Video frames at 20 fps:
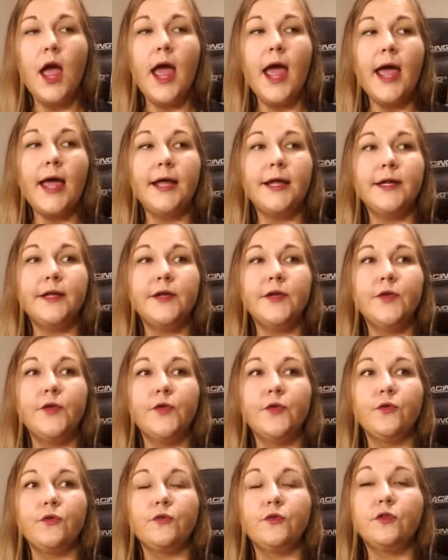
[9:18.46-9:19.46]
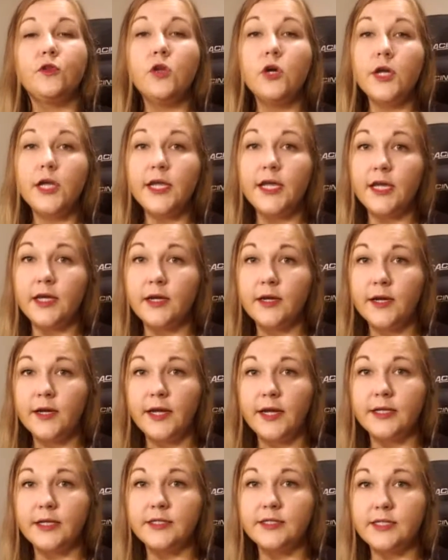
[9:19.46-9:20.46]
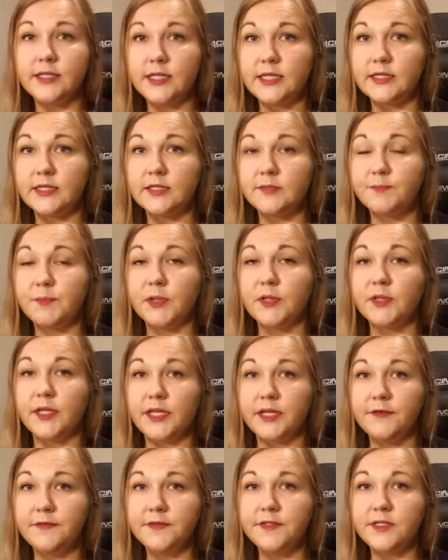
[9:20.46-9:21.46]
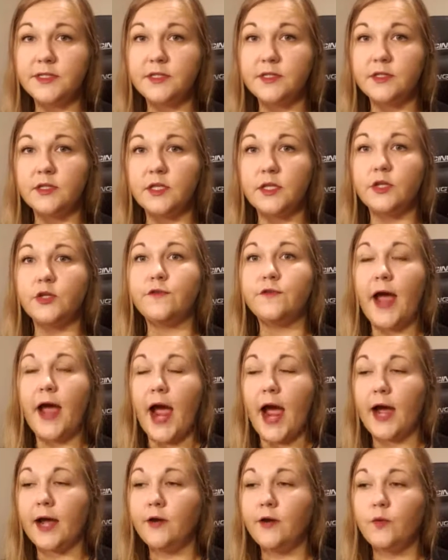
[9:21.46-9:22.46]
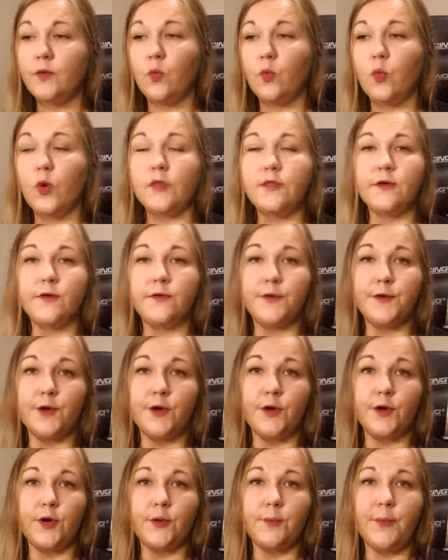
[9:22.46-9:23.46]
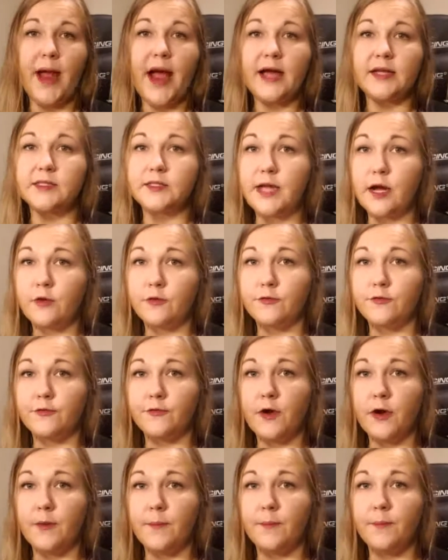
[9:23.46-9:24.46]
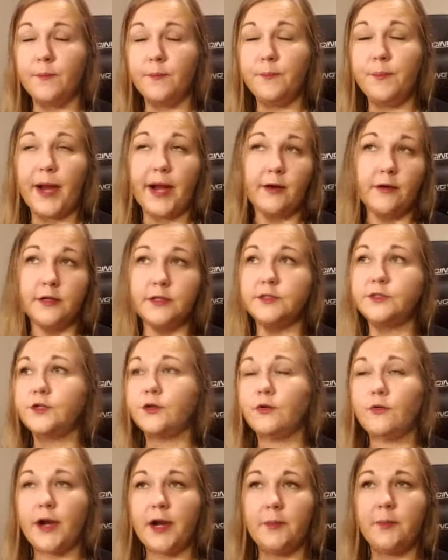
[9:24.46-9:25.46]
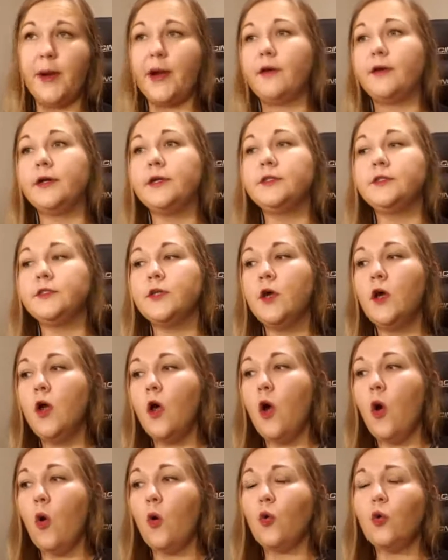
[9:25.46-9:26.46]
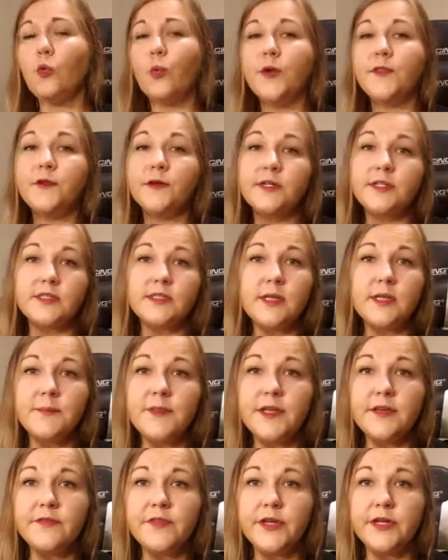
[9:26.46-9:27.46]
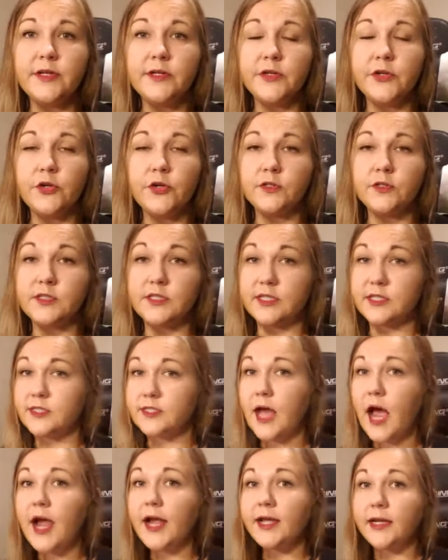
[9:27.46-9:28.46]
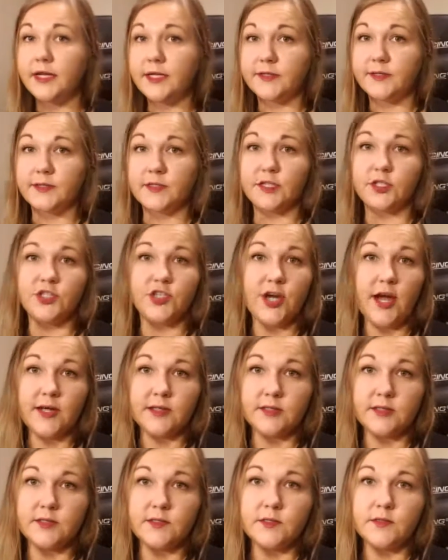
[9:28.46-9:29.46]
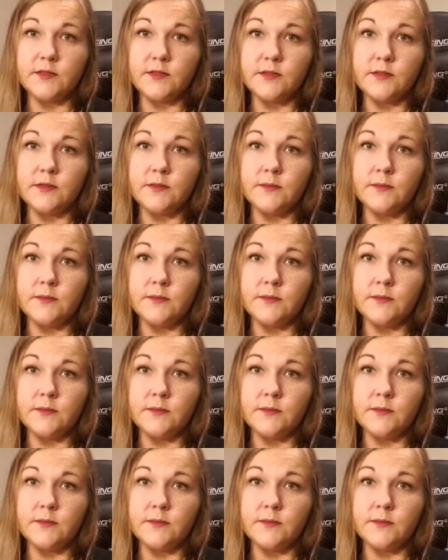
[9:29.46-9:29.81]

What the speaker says: and looking into these beliefs that you've had, whether they're passed down from parents or grandparents, or whether it's something that your society suggests,